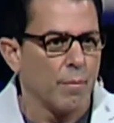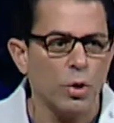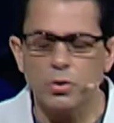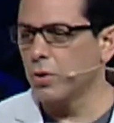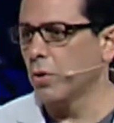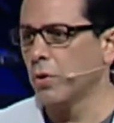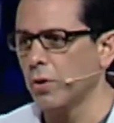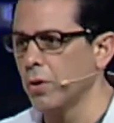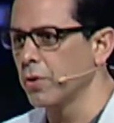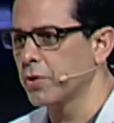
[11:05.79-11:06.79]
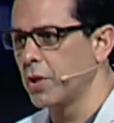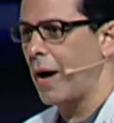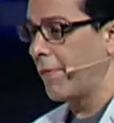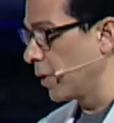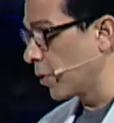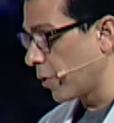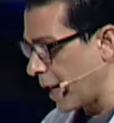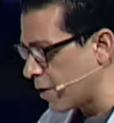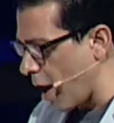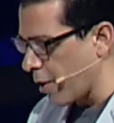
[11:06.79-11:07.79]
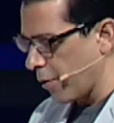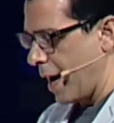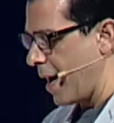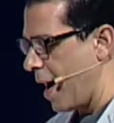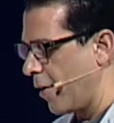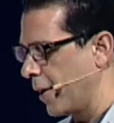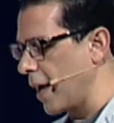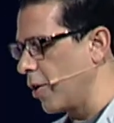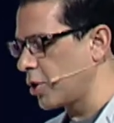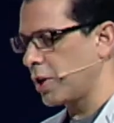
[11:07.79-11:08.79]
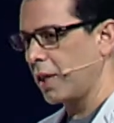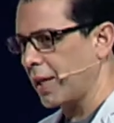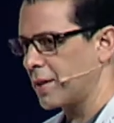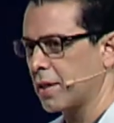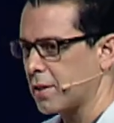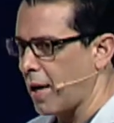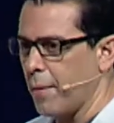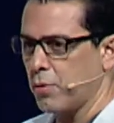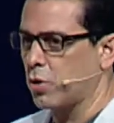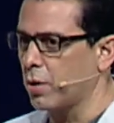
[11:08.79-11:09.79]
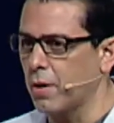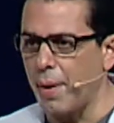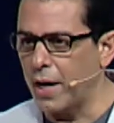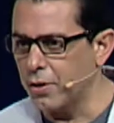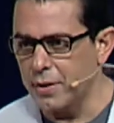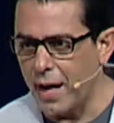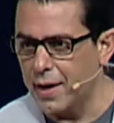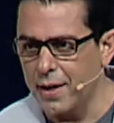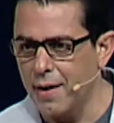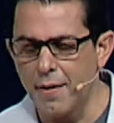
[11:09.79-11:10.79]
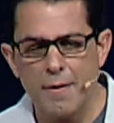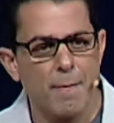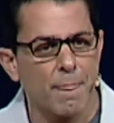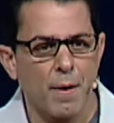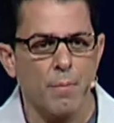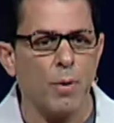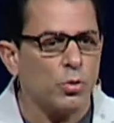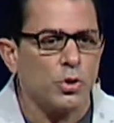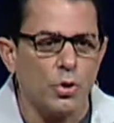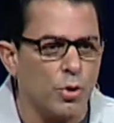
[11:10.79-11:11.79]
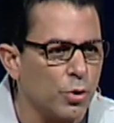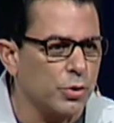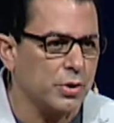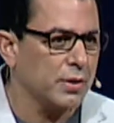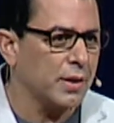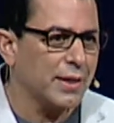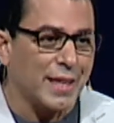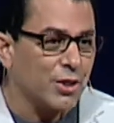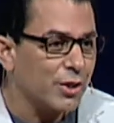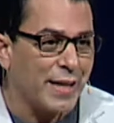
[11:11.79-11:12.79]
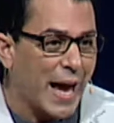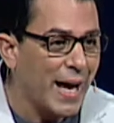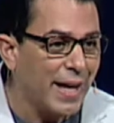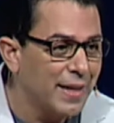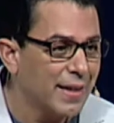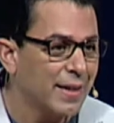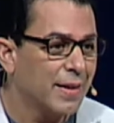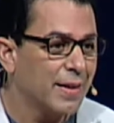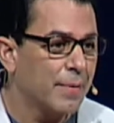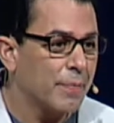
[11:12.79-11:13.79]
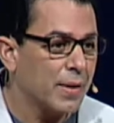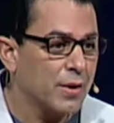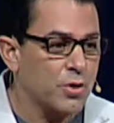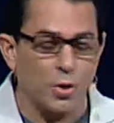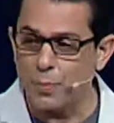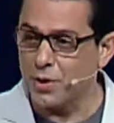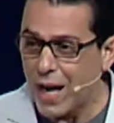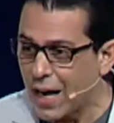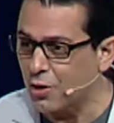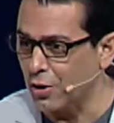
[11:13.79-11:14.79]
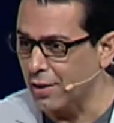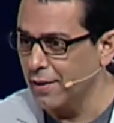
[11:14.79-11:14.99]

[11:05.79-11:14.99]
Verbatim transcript: Most little girls, you know, I have a little granddaughter right now, and I know she thinks this, I'm sure, about her daddy. Most girls think their dad is their protector.